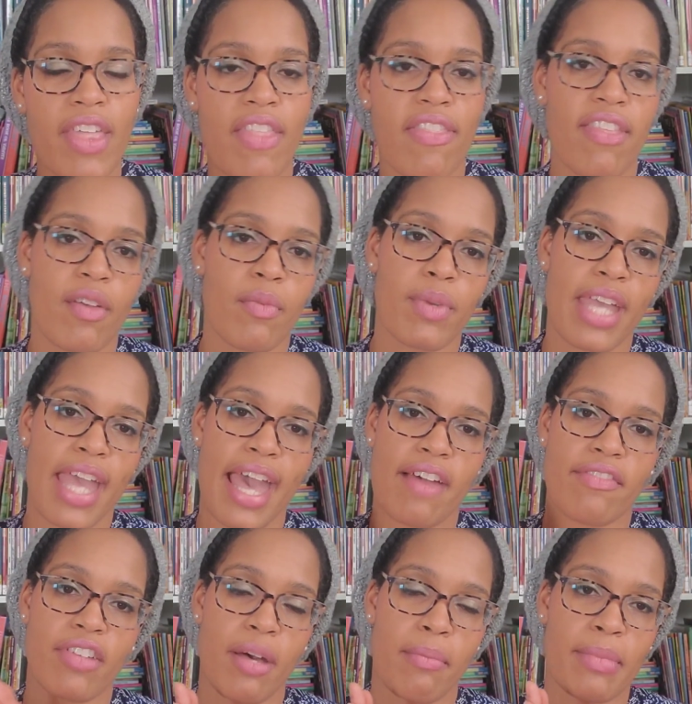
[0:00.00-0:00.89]
And then we
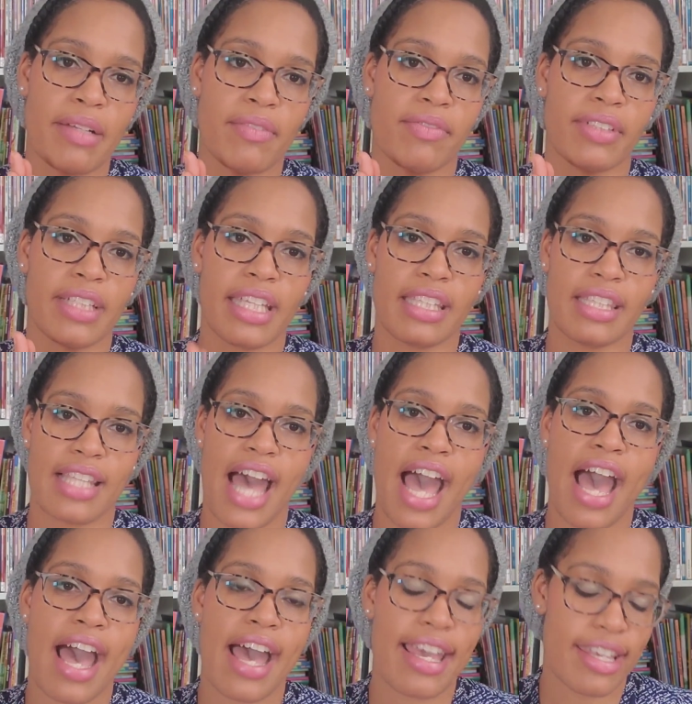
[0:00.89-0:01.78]
have a monthly
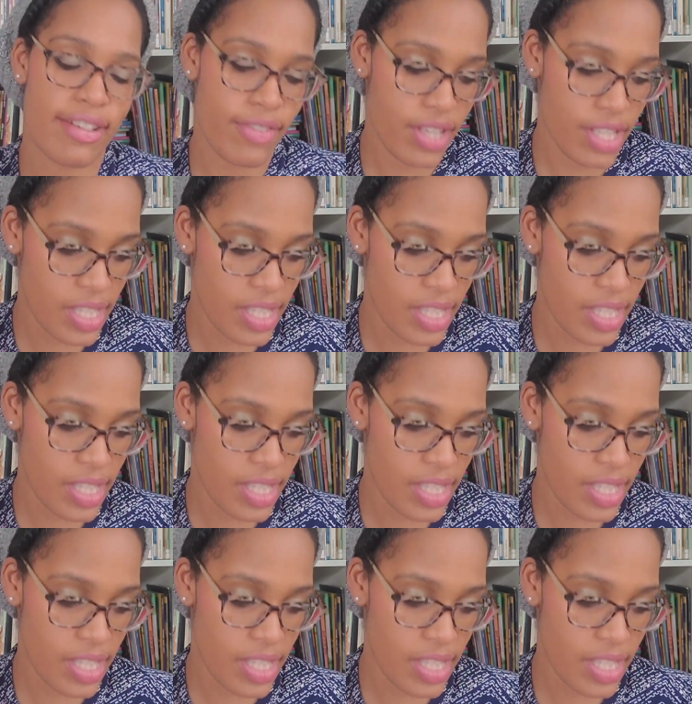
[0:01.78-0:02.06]
live.